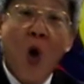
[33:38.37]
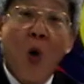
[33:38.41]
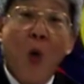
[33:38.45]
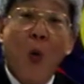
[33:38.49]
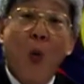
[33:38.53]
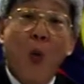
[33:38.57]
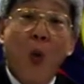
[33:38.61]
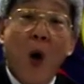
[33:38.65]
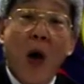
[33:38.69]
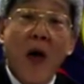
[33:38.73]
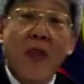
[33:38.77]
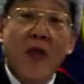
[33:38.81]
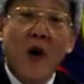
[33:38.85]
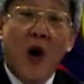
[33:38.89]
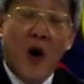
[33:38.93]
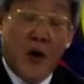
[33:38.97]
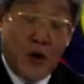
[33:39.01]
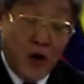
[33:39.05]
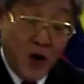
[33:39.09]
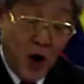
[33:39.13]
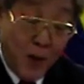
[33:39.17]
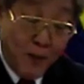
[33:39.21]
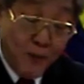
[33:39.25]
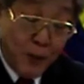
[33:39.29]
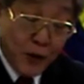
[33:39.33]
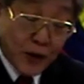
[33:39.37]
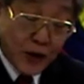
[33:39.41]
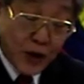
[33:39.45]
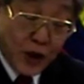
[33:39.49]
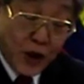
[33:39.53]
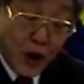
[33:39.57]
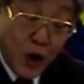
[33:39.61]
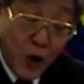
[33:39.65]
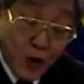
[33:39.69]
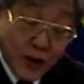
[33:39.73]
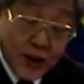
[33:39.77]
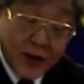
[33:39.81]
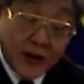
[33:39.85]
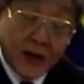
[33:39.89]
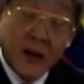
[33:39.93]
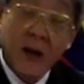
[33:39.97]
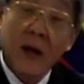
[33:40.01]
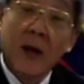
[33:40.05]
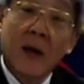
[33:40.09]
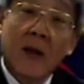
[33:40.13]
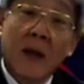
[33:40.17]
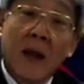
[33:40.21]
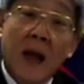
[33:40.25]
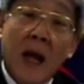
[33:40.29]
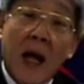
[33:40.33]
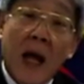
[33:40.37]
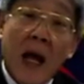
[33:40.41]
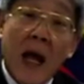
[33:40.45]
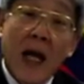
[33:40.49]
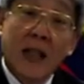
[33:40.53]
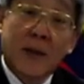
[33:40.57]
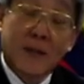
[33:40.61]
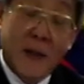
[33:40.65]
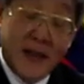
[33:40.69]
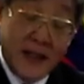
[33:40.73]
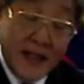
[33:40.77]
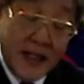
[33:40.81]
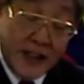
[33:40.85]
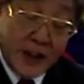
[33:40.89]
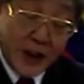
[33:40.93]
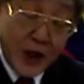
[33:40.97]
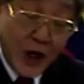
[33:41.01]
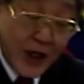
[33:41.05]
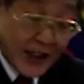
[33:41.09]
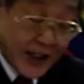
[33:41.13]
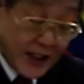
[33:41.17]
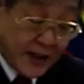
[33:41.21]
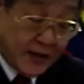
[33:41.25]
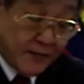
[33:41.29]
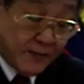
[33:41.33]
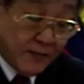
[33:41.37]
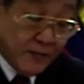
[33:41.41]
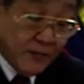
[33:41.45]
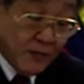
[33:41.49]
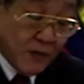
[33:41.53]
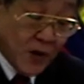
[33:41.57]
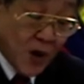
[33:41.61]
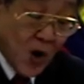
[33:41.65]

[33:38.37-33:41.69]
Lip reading: whether or not prosecution has been initiated